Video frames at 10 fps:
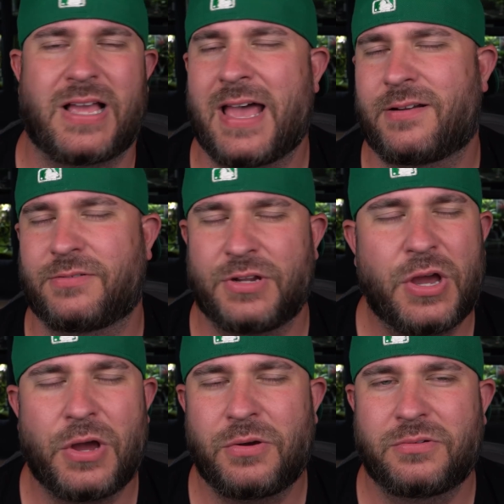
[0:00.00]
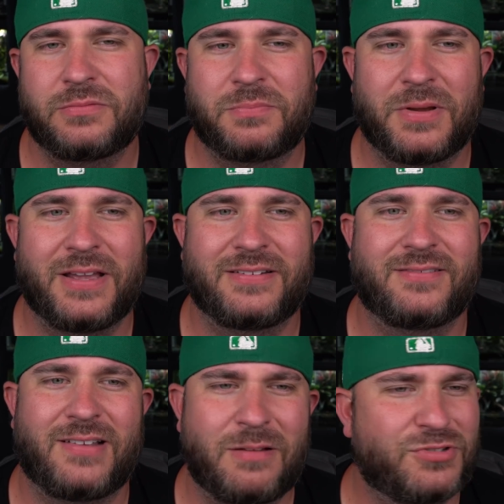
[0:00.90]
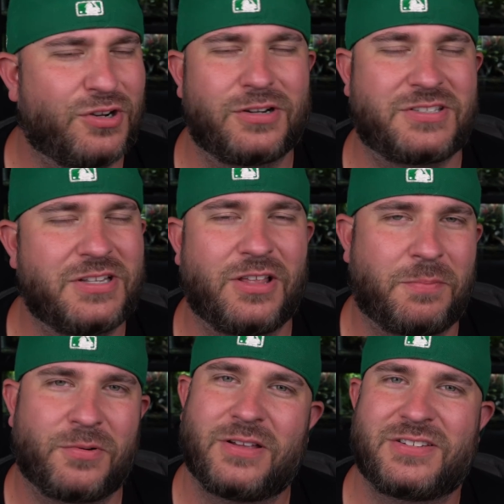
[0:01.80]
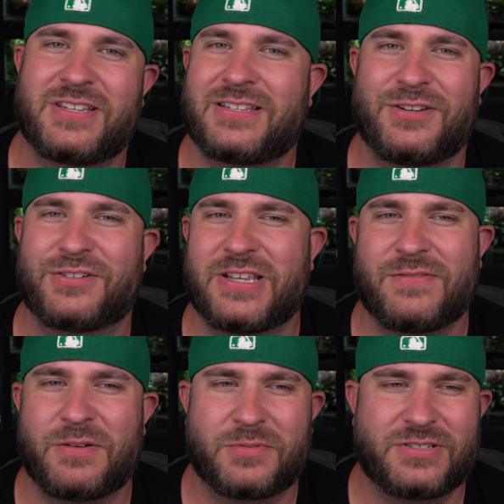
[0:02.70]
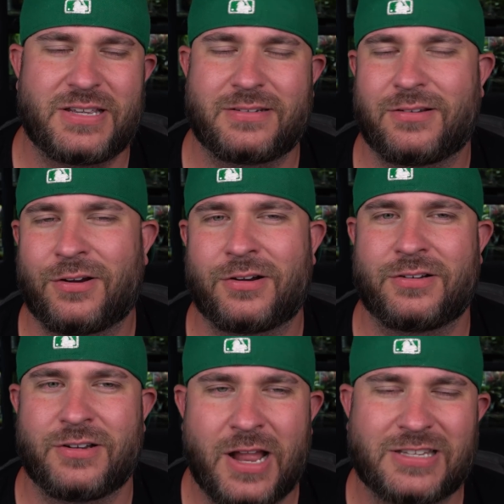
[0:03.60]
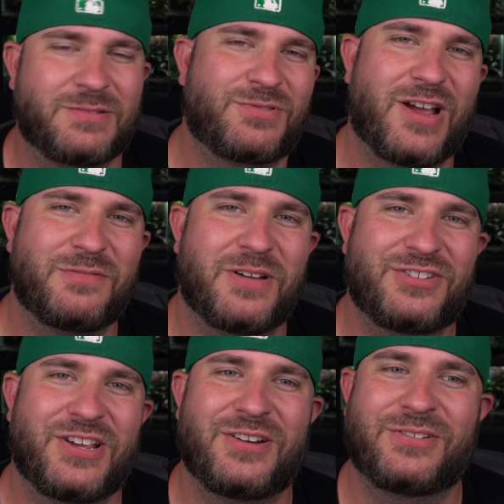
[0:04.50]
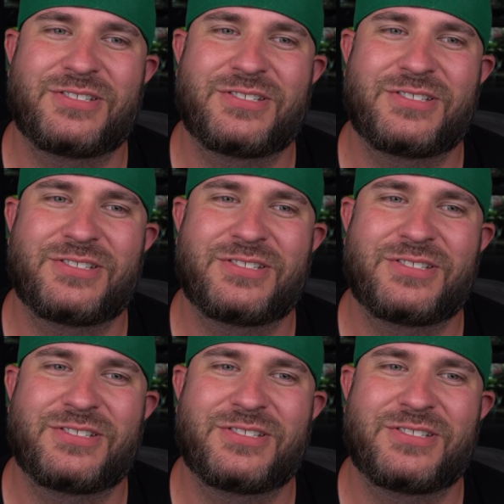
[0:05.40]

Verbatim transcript: I don't know, but I'm sure it's still up around the 60 or 70% are not subscribed to my channel.